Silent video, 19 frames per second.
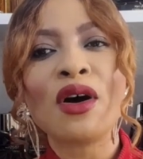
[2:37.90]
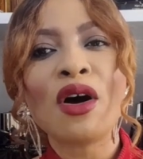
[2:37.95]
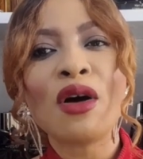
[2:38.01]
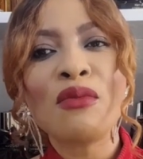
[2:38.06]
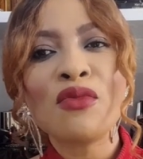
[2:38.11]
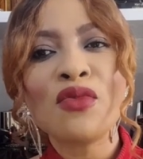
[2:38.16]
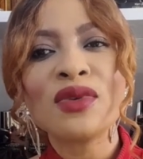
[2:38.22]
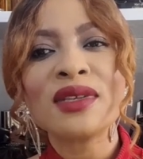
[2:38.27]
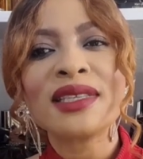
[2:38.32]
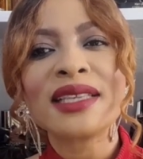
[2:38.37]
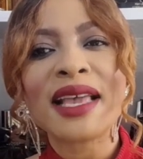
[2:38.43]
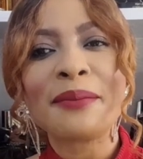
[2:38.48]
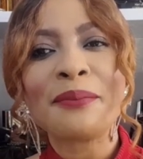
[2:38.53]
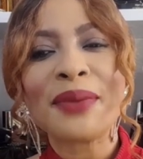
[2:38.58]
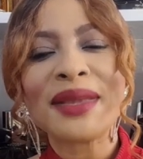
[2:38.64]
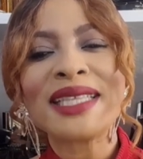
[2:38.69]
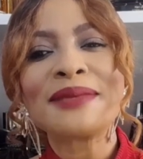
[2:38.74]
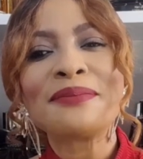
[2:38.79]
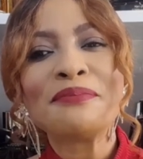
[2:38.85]
almost a
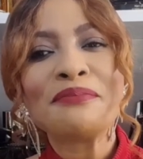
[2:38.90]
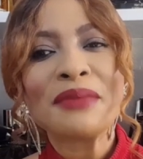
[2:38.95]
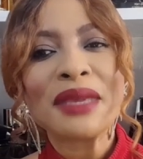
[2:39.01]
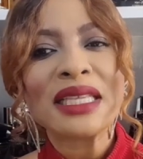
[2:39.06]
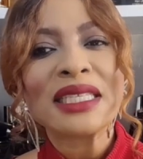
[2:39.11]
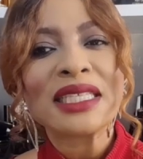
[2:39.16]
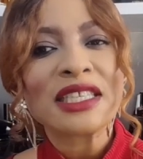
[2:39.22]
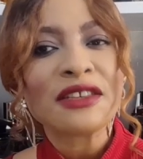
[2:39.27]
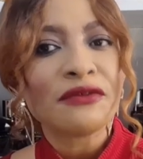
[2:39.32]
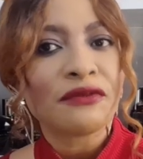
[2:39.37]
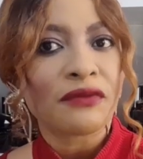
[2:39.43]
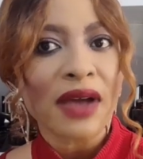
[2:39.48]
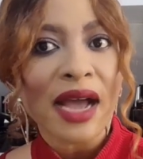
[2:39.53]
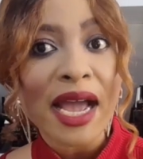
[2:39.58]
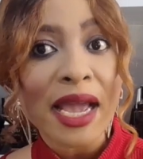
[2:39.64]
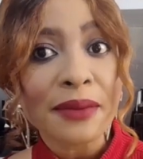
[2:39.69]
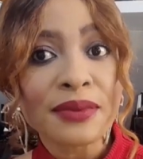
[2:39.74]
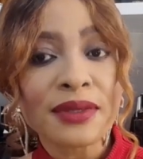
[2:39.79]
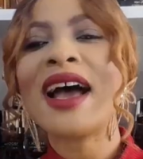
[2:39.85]
bit minty
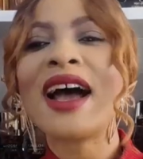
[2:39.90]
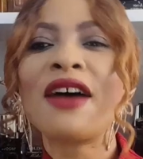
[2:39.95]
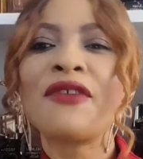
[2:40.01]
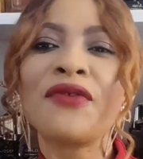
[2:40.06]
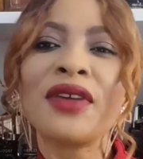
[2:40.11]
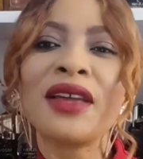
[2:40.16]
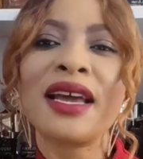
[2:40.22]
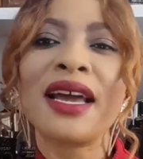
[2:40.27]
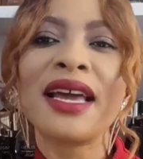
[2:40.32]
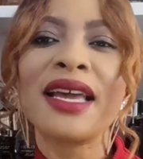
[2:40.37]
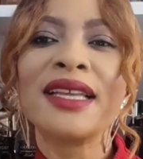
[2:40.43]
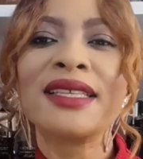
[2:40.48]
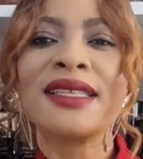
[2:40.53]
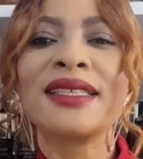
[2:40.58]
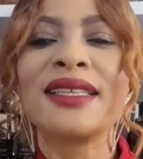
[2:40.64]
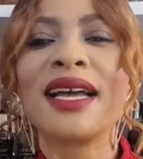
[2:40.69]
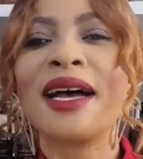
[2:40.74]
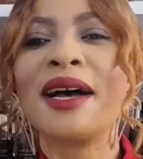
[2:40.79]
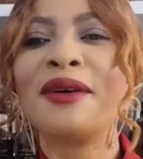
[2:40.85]
vibes. Africa
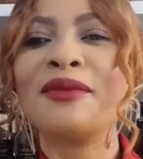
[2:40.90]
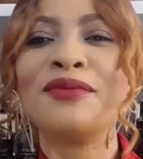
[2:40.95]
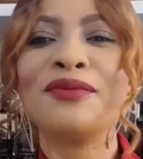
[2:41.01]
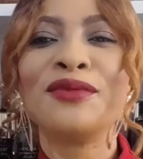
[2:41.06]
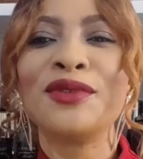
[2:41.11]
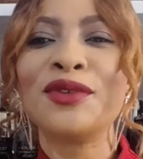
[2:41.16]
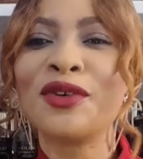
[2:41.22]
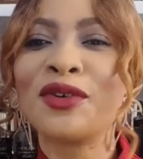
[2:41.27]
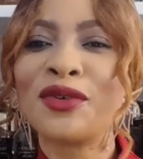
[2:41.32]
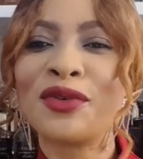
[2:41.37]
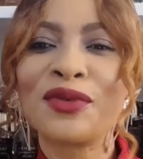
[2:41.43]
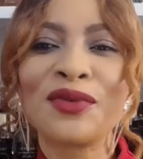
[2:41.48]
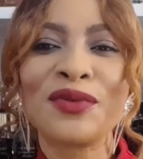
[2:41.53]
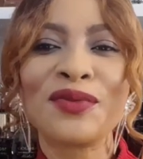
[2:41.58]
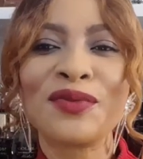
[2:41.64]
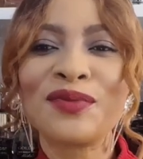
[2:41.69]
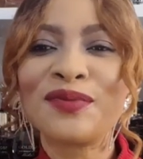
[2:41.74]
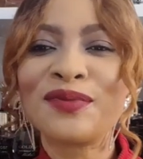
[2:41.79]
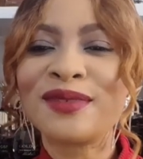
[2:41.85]
is you
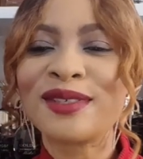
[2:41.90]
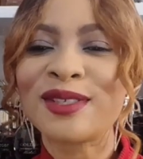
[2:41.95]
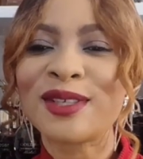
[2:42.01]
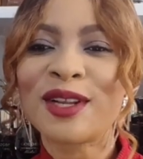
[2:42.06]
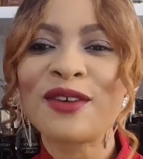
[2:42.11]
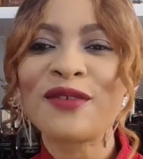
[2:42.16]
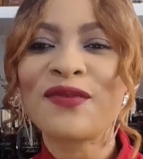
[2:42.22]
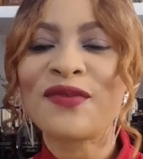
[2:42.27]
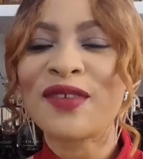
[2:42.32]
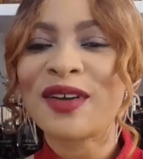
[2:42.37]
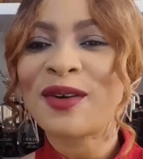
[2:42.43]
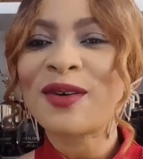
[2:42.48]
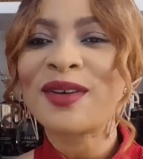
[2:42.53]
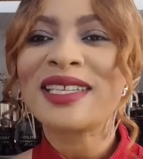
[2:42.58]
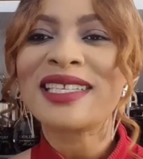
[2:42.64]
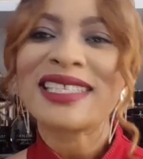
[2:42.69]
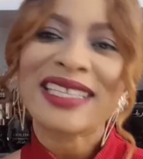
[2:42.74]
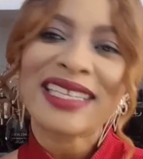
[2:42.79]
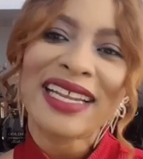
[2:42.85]
know, sort of
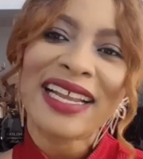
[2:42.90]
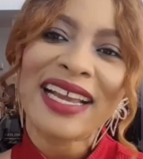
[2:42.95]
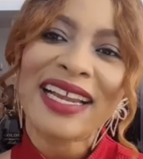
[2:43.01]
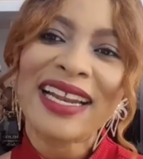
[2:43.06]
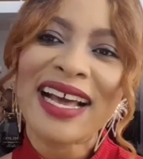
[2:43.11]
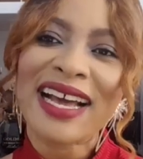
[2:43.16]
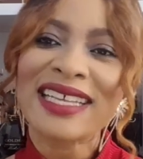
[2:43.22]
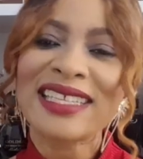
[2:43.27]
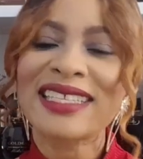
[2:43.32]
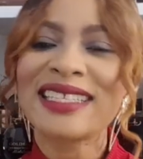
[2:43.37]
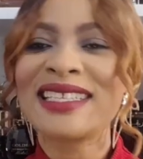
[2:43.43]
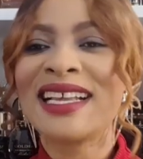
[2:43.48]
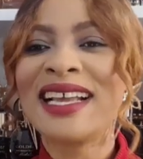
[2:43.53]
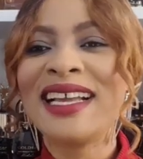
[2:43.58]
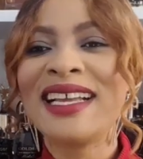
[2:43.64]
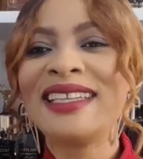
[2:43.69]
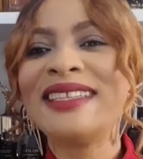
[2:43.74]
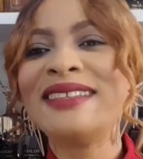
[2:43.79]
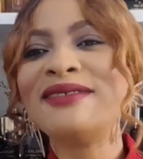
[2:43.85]
considered as
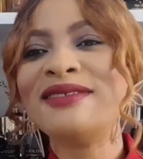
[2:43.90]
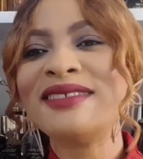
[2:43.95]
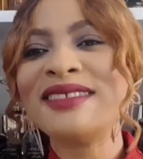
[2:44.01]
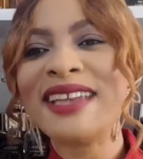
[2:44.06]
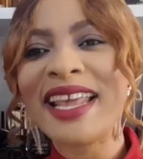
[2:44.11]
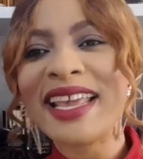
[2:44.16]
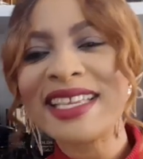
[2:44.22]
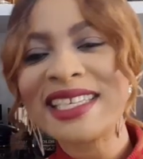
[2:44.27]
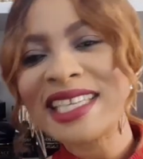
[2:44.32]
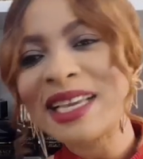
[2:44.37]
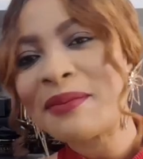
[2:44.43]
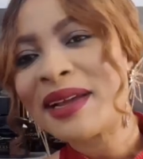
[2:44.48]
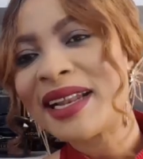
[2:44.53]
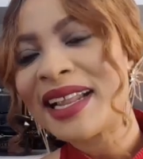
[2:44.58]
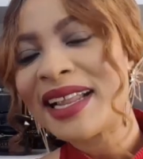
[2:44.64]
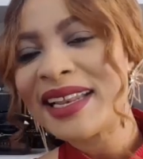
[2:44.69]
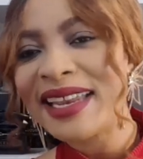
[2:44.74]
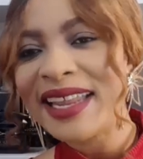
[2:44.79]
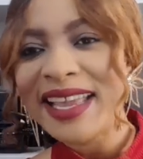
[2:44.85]
nature,
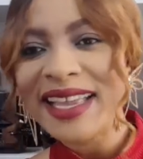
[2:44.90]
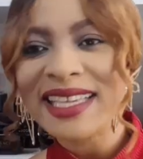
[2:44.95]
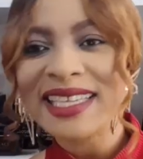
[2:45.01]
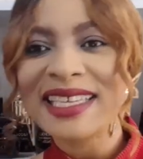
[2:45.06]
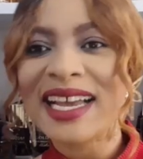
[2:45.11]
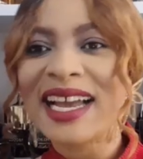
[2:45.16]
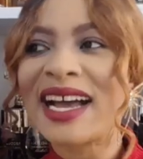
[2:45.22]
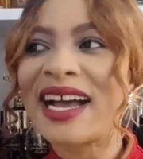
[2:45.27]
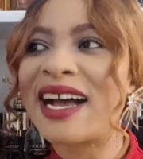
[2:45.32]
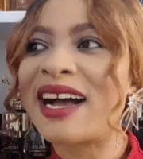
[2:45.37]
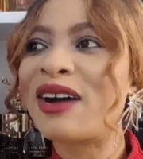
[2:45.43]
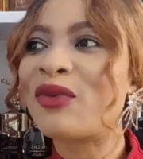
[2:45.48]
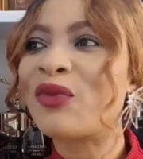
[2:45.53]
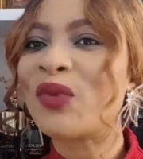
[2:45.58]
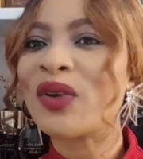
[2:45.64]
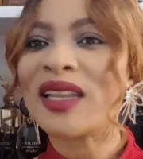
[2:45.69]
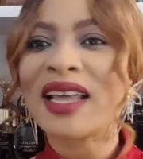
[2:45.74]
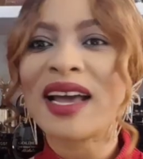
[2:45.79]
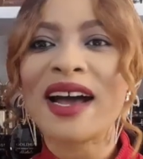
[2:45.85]
mother nature,
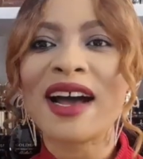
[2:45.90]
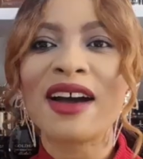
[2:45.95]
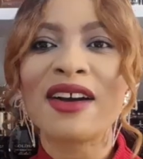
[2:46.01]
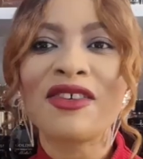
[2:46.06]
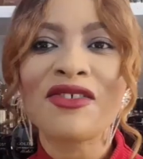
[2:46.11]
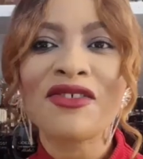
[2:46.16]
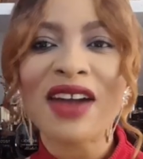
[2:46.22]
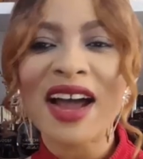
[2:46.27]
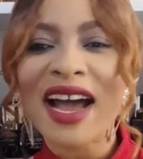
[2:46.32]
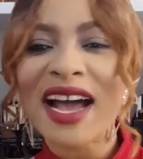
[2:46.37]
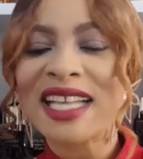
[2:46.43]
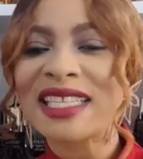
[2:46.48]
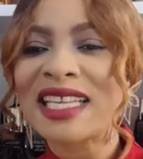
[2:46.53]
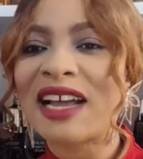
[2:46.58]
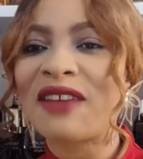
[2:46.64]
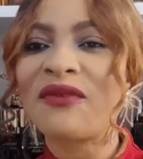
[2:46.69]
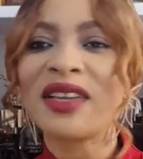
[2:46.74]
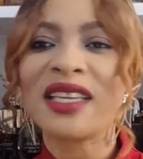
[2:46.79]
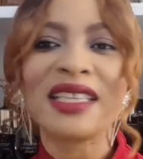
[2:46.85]
with our grass,
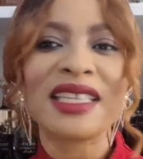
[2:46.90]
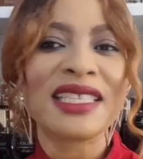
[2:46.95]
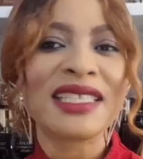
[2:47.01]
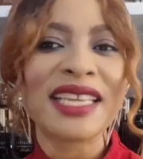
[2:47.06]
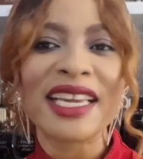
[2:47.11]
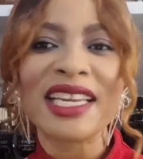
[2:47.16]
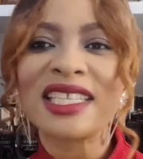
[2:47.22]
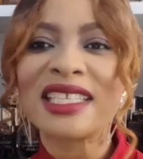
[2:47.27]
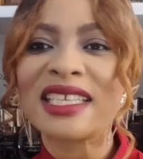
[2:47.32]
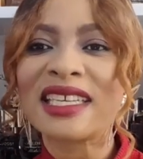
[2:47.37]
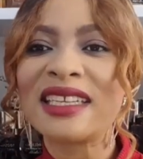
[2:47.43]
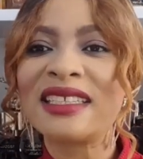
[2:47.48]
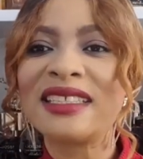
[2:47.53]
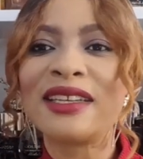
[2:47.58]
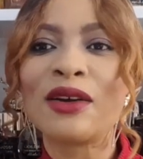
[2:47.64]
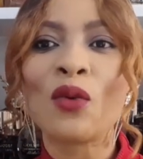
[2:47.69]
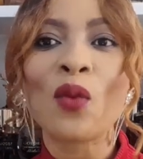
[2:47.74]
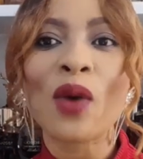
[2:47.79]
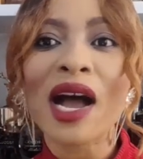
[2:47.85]
our vegetation,
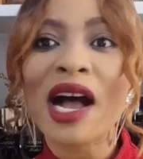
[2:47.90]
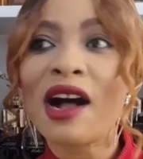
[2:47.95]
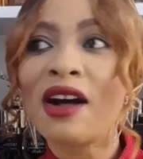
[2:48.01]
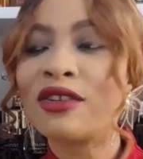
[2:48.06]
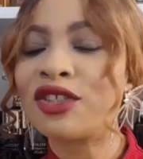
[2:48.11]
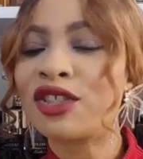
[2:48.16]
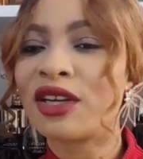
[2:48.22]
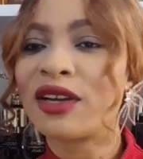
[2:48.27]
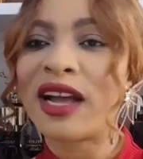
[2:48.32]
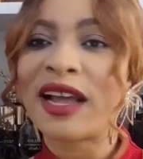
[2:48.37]
the wild.